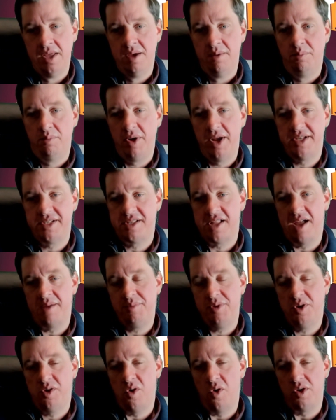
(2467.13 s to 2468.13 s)
Breakstop,
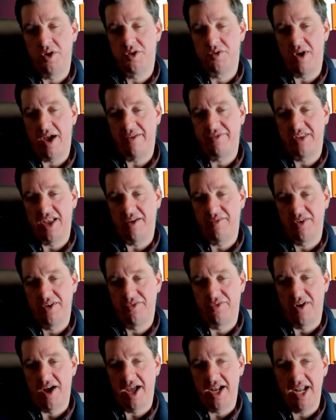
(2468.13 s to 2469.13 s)
you go on draft every
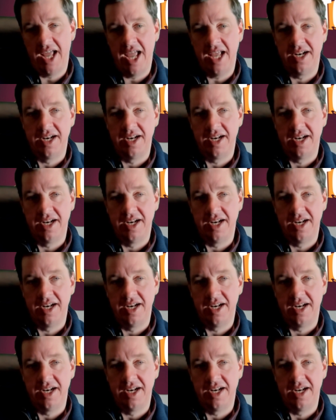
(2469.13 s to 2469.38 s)
Friday?